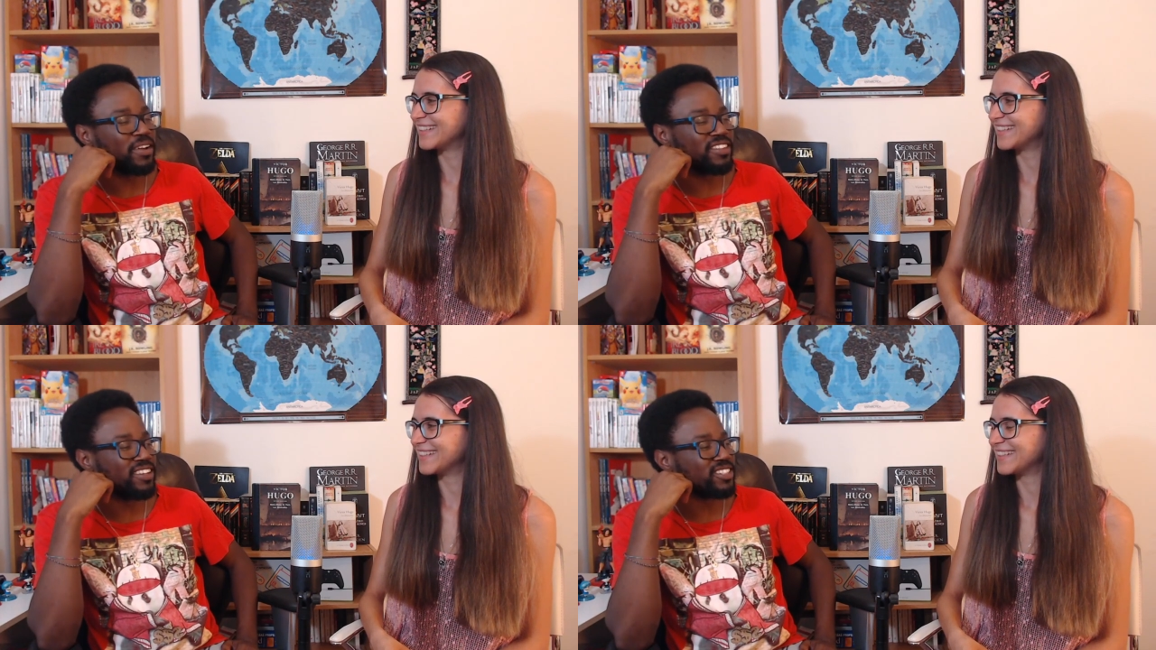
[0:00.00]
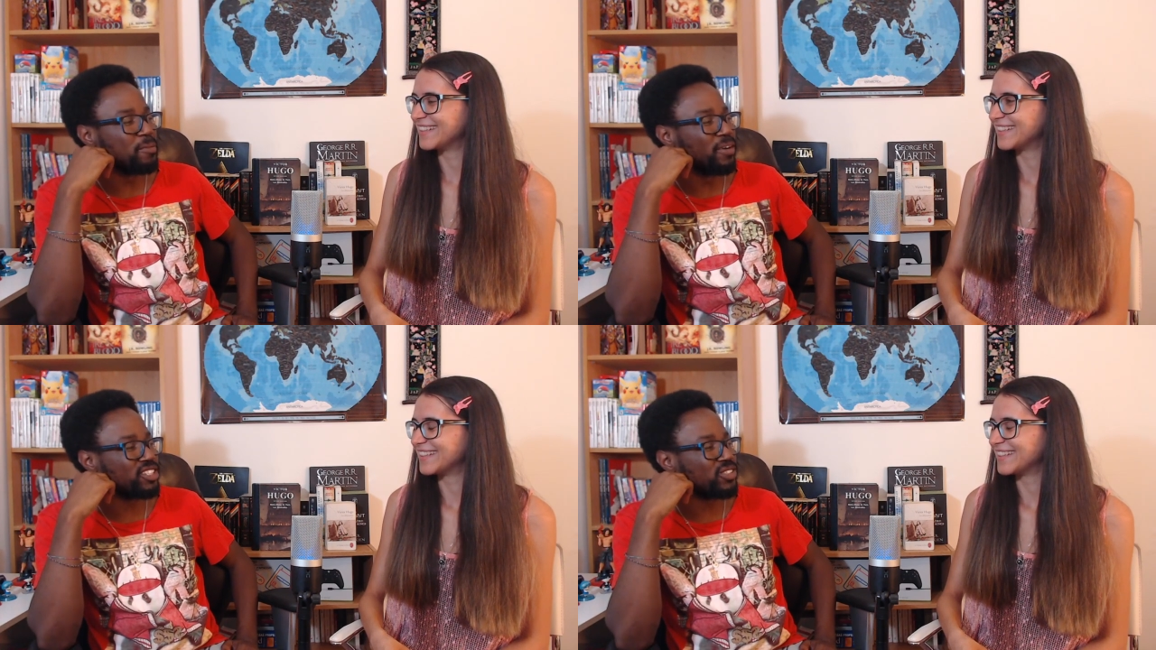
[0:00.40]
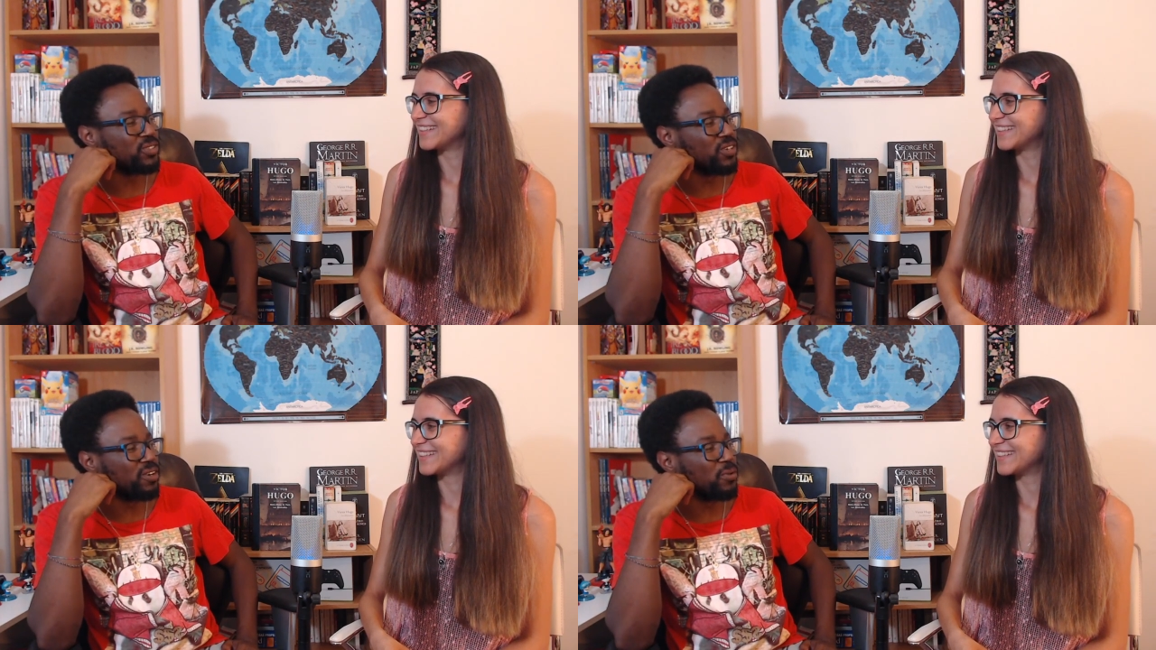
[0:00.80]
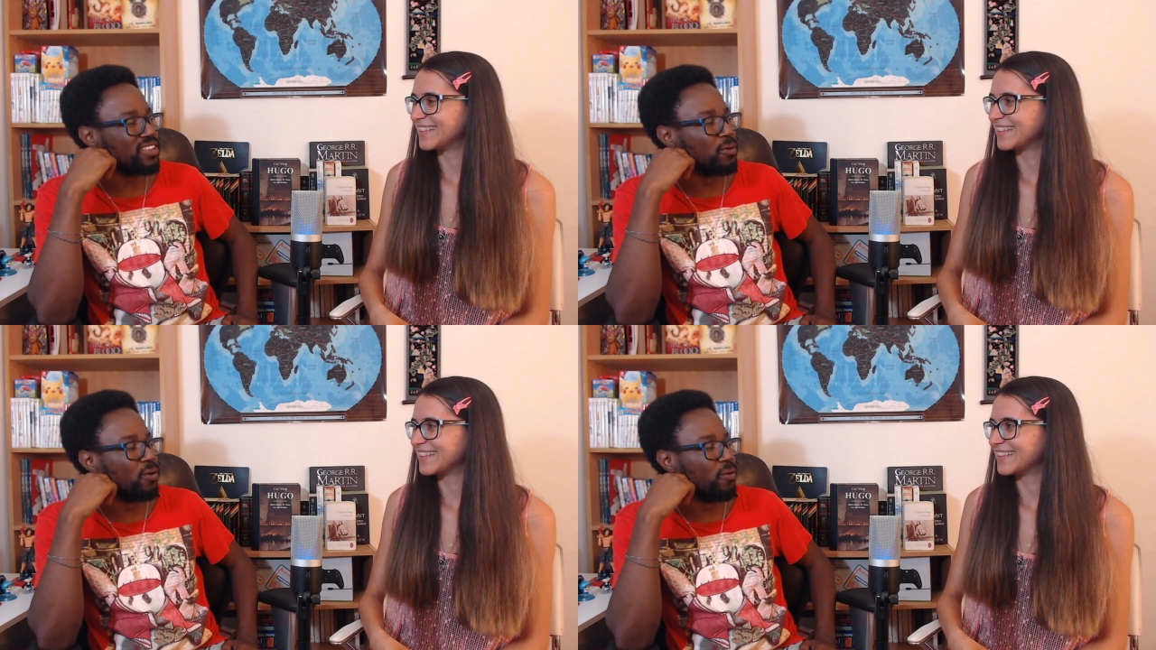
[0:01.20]
Speaker 1: attention much to uh, what they
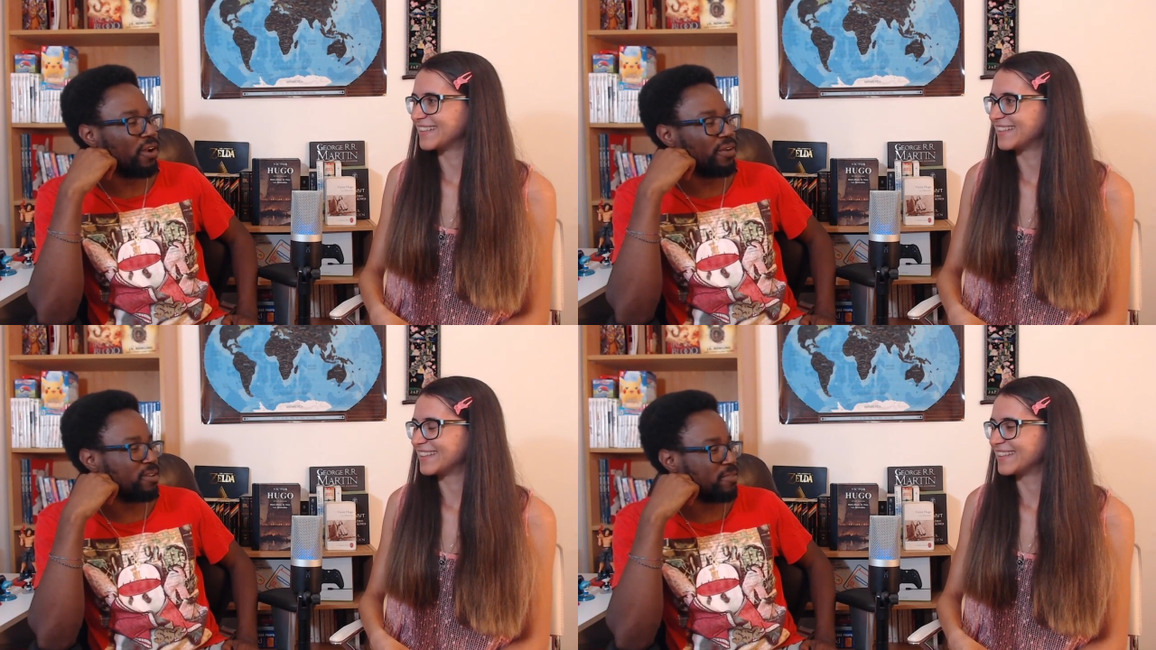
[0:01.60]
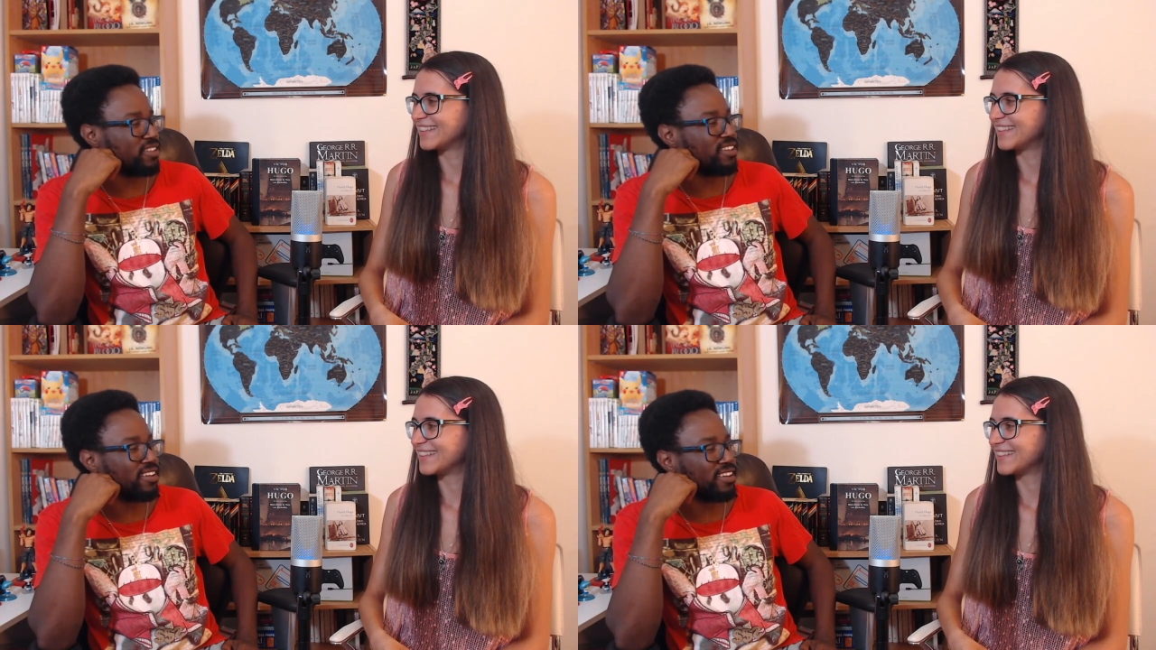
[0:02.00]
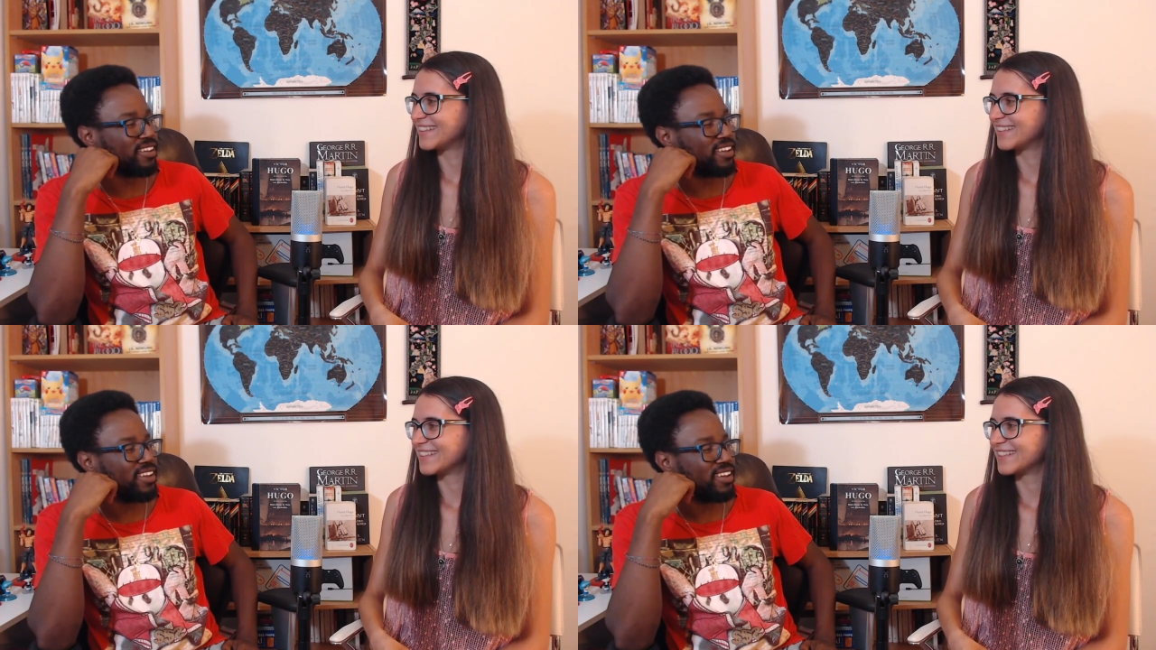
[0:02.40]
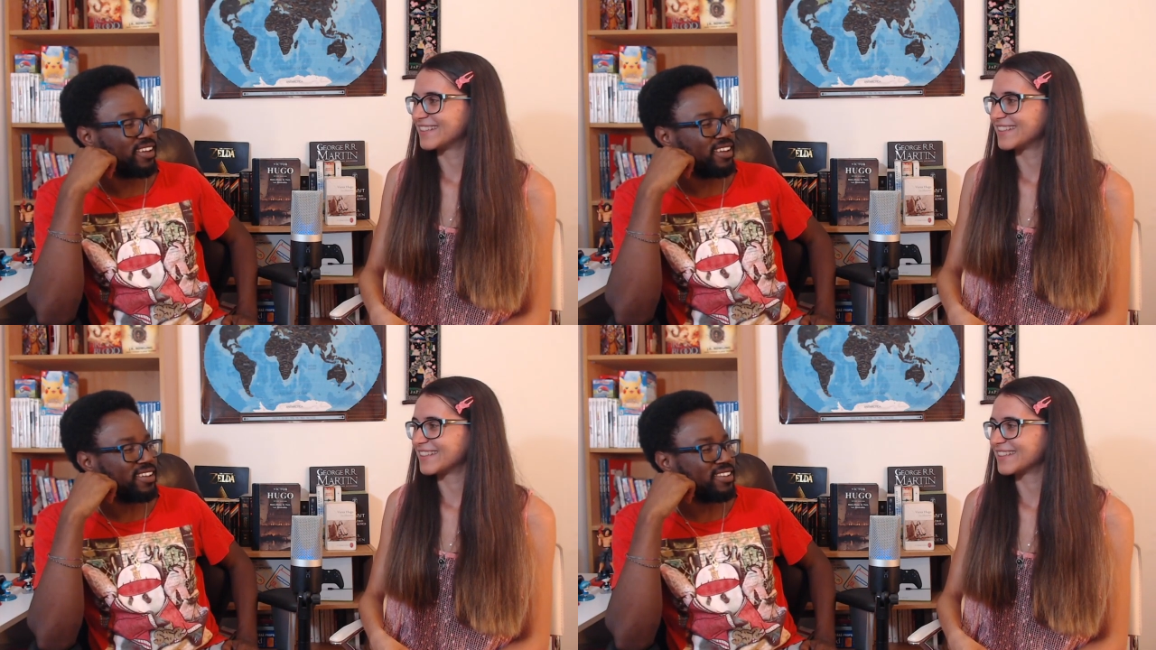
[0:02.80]
were wearing, but uh,
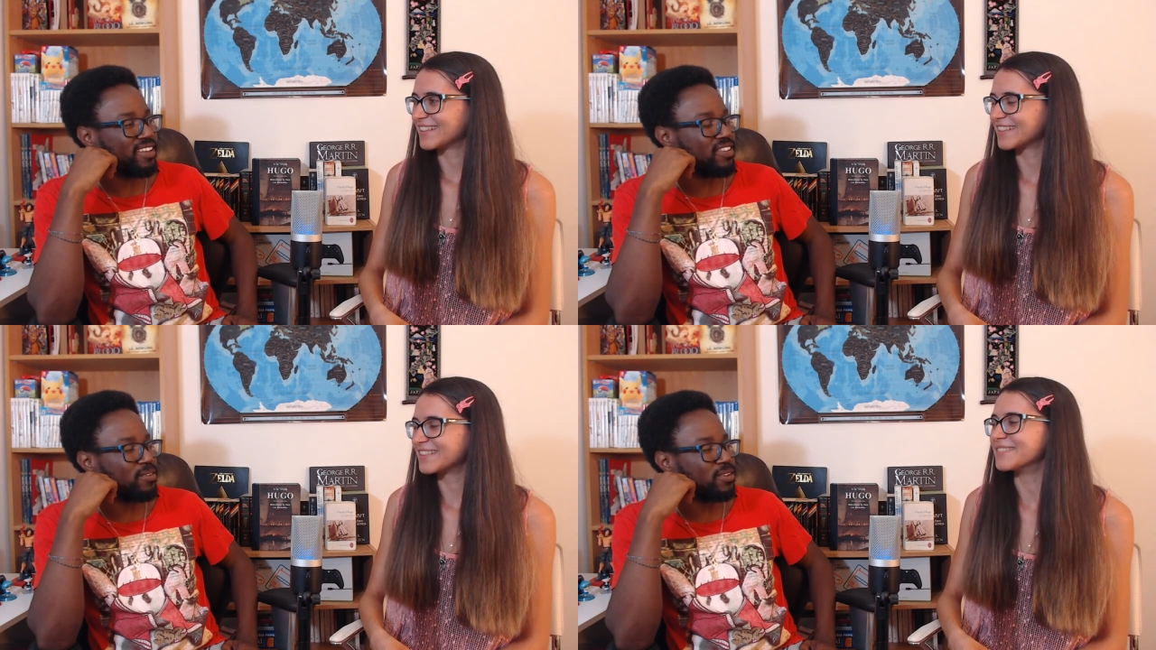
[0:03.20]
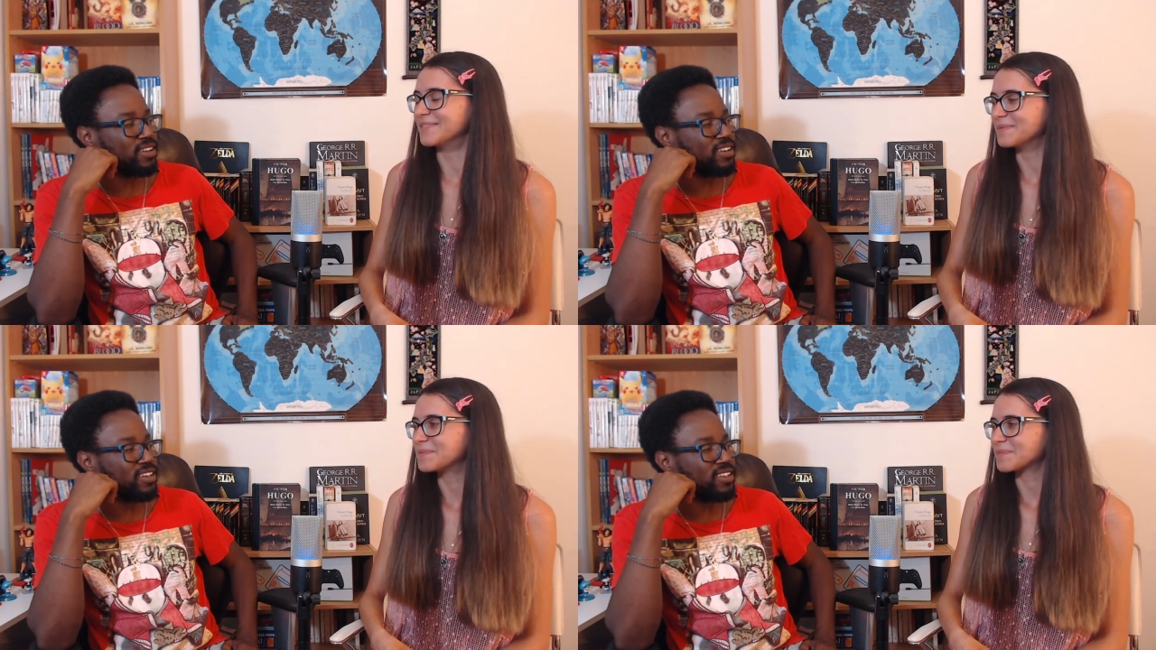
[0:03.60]
yeah, definitely